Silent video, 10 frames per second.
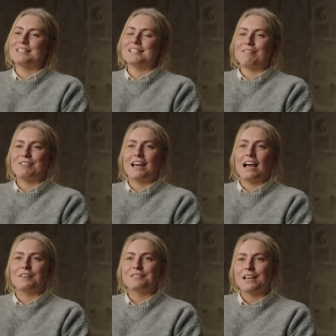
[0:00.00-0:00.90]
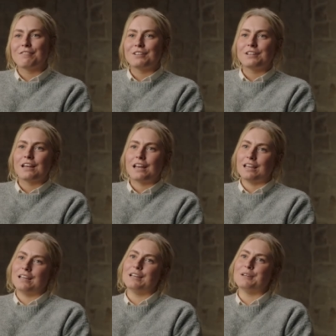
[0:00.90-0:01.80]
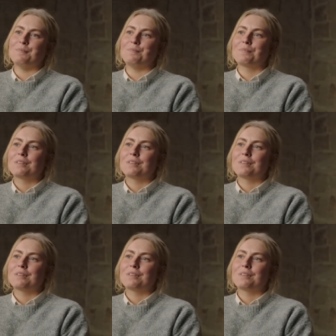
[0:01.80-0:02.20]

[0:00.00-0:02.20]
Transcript: seven, half seven, um,